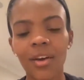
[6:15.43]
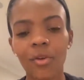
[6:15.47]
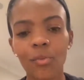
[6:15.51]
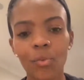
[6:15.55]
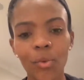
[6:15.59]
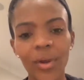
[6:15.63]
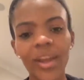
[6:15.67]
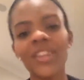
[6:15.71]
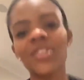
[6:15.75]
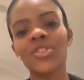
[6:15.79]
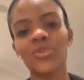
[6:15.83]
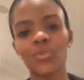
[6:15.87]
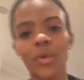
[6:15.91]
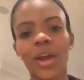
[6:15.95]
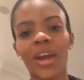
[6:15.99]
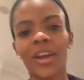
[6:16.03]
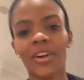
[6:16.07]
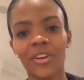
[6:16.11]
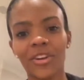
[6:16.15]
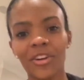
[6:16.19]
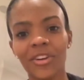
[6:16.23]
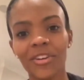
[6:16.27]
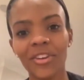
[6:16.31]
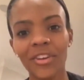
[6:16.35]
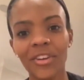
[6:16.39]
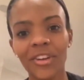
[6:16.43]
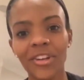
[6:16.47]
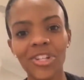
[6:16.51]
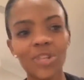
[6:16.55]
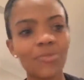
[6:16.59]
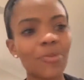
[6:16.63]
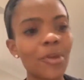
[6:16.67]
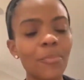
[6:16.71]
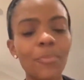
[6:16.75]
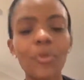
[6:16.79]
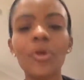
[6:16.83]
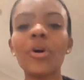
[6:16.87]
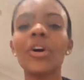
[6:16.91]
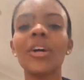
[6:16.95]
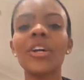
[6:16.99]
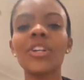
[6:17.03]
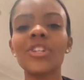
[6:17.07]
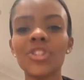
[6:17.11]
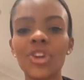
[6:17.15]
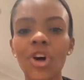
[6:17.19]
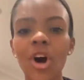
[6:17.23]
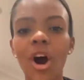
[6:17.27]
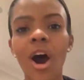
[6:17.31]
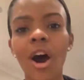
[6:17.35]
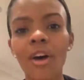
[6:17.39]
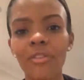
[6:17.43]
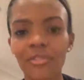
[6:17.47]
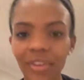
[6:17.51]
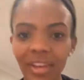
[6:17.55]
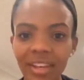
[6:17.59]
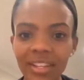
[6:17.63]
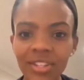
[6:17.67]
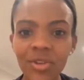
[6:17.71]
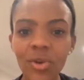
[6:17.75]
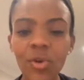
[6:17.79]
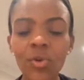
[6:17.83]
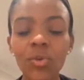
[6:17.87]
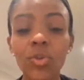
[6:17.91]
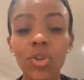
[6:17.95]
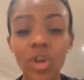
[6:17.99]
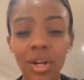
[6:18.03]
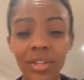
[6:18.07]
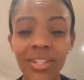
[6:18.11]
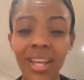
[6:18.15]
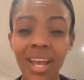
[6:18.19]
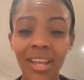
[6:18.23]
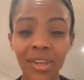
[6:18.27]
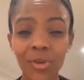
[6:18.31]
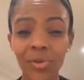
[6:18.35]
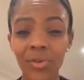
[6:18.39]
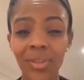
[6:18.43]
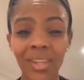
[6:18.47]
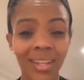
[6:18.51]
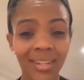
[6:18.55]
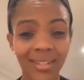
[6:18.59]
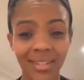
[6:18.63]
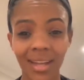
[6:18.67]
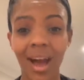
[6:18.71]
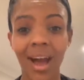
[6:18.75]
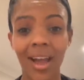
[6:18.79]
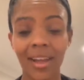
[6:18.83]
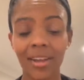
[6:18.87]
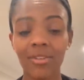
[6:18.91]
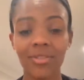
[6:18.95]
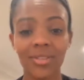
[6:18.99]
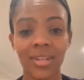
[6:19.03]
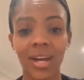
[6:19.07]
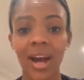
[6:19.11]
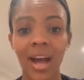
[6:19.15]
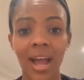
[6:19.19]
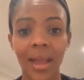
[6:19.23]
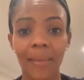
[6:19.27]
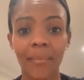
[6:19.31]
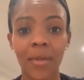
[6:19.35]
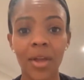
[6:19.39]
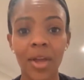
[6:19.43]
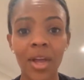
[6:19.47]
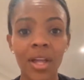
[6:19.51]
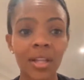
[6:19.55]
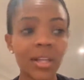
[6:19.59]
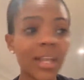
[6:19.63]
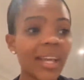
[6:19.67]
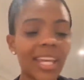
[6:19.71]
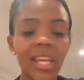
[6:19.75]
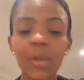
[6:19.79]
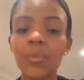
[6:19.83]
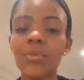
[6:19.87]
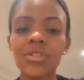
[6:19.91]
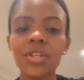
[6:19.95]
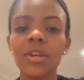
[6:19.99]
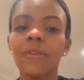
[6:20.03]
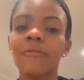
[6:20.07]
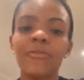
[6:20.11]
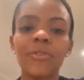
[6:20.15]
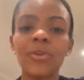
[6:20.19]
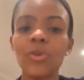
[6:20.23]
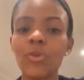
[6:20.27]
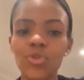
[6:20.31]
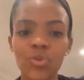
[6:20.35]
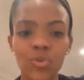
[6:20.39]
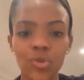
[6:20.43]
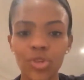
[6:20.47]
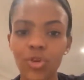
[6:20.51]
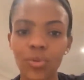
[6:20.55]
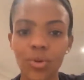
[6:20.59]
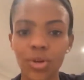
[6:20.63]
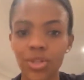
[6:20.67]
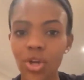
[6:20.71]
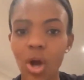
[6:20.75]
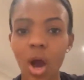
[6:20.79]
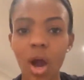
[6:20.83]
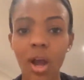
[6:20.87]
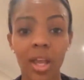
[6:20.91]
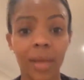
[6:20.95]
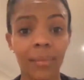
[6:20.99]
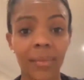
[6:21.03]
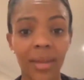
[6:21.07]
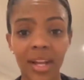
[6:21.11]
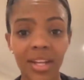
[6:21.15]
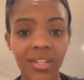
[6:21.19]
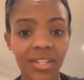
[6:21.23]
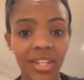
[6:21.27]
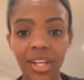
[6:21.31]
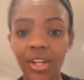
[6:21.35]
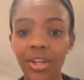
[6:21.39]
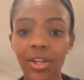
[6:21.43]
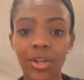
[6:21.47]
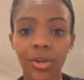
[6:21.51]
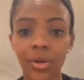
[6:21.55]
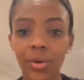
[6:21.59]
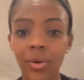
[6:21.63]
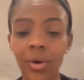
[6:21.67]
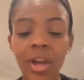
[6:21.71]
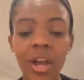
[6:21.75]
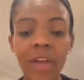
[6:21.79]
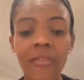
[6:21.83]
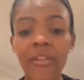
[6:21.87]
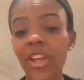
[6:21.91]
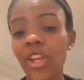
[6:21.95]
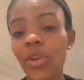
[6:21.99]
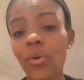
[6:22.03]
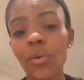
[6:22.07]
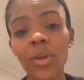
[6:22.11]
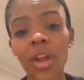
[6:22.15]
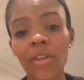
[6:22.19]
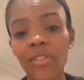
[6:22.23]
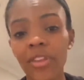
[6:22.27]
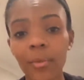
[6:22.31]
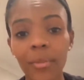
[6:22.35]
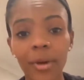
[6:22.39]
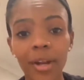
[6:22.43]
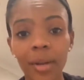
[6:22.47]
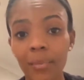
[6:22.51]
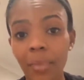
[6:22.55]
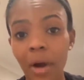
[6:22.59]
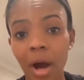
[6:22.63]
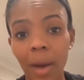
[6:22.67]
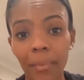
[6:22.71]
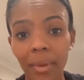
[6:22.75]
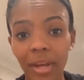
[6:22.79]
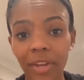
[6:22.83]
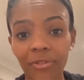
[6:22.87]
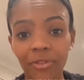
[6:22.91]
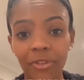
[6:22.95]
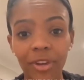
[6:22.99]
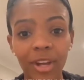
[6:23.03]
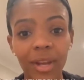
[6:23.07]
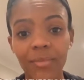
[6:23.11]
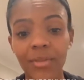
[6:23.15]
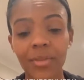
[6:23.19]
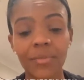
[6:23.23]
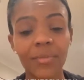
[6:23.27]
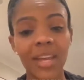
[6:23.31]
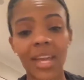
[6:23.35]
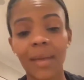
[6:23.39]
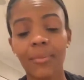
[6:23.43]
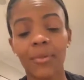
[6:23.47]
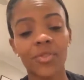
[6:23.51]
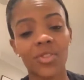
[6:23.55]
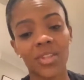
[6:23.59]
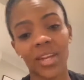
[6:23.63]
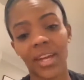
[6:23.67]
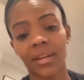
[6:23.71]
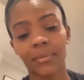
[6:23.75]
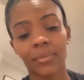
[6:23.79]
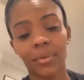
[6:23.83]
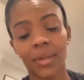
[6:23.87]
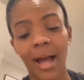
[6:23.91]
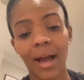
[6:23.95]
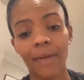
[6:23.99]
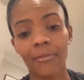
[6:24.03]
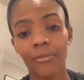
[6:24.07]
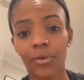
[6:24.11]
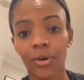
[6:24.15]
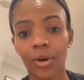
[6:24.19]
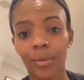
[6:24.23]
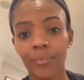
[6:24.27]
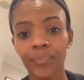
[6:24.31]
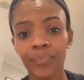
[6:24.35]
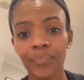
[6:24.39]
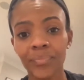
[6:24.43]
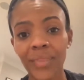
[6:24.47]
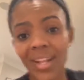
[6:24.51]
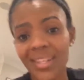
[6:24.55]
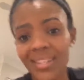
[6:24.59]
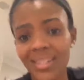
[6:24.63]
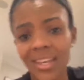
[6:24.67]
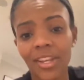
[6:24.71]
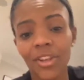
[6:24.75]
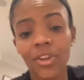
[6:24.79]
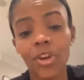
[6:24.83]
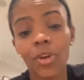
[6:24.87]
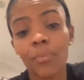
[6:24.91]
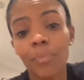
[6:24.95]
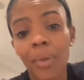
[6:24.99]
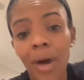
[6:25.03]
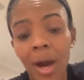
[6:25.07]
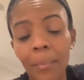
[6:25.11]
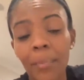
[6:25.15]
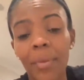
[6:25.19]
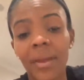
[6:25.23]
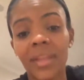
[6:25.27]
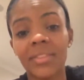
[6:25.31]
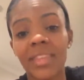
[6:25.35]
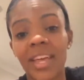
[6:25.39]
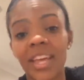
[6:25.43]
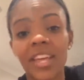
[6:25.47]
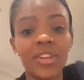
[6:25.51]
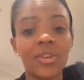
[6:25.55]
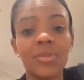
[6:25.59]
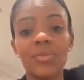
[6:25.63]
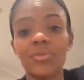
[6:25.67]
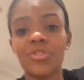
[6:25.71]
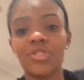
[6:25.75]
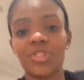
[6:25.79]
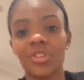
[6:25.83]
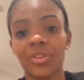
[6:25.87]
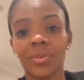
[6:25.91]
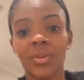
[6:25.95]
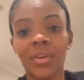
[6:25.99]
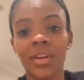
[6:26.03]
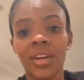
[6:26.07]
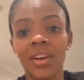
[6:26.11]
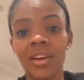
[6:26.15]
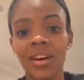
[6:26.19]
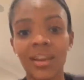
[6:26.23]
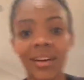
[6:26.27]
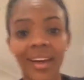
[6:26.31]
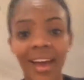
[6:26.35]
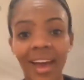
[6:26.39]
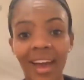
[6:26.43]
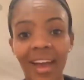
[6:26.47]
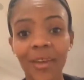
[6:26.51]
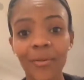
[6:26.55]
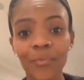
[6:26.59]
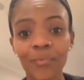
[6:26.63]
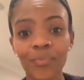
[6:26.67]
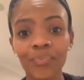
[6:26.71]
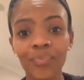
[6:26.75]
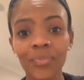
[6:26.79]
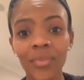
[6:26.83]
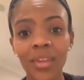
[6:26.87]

race record to be put into office, who looked at you the entire time like he was confused when you were talking because he knew that you were nothing but a puppet for him to be able to get a platform. That's it. You're a puppet. They use you. Okay?